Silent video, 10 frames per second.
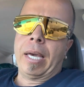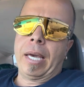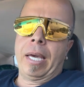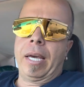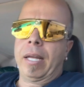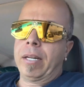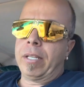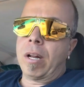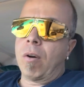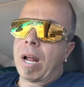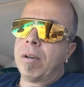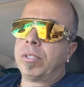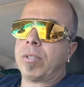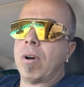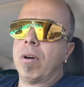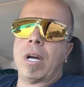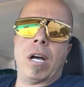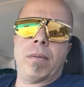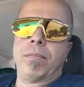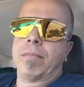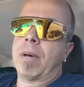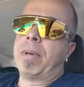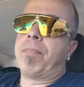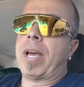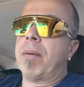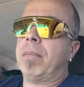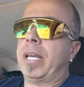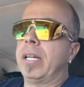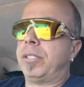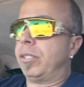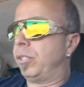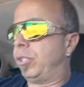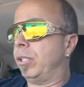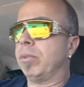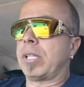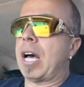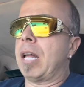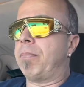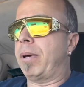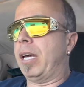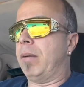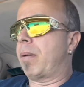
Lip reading: And, you know, when I was growing up, I mean, Pamela Anderson, she was a hot babe.